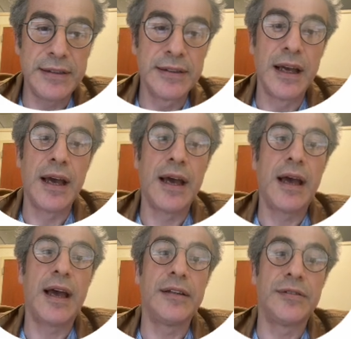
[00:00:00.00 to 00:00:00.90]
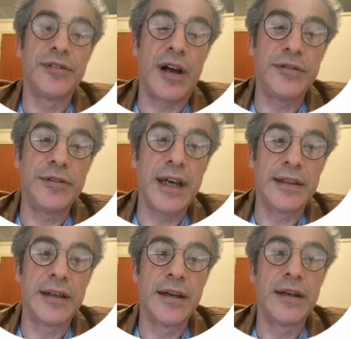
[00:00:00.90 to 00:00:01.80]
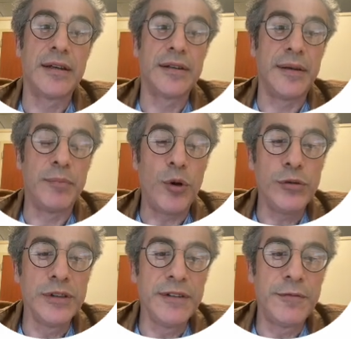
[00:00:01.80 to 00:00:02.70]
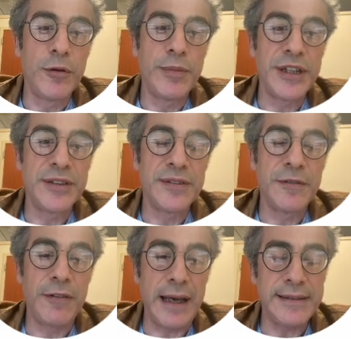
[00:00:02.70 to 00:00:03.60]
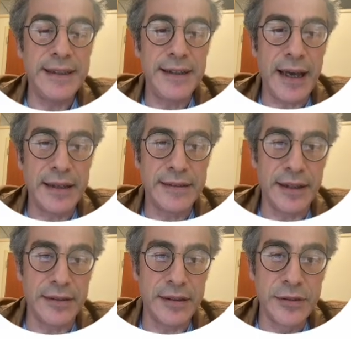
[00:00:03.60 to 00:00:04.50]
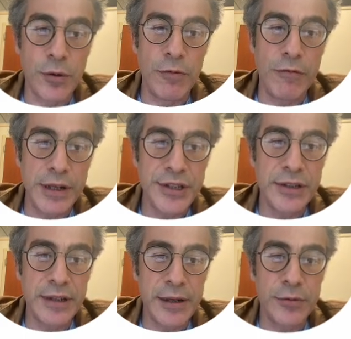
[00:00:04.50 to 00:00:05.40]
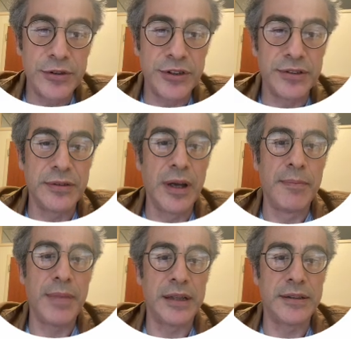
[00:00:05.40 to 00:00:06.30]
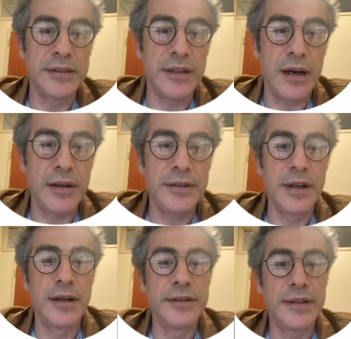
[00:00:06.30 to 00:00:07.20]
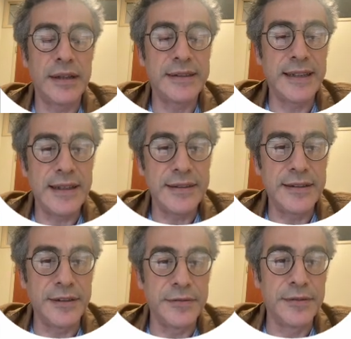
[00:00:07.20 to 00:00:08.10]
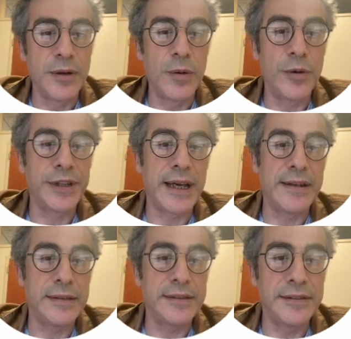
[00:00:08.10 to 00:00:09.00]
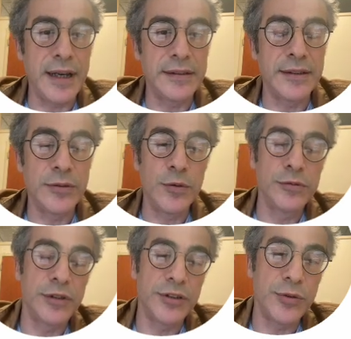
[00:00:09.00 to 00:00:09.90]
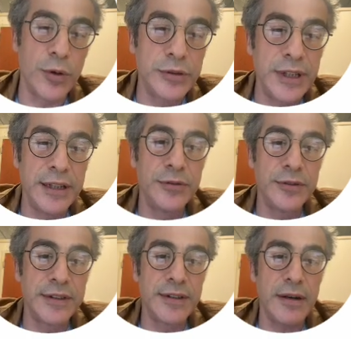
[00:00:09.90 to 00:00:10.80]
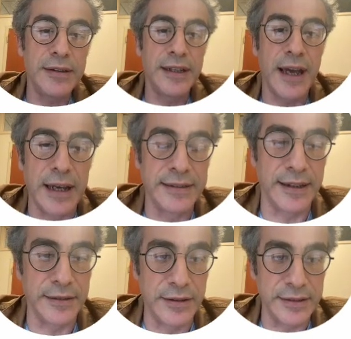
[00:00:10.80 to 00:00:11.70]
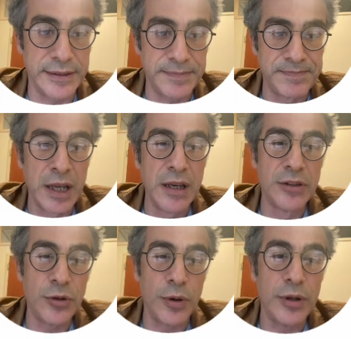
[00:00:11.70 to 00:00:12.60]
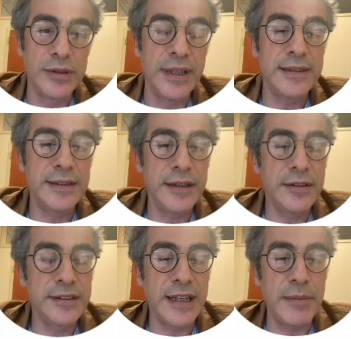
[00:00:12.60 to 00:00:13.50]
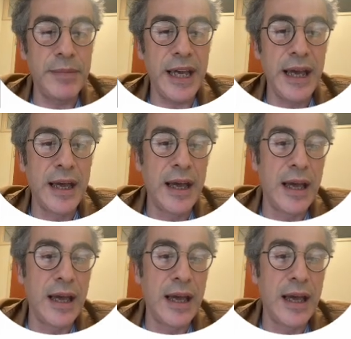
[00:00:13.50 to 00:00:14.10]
this and try to get important information, fast decaying signals, conventional acquisition methods are not sensitive or cannot detect this ultra short T2 star decaying signals. So these signals can be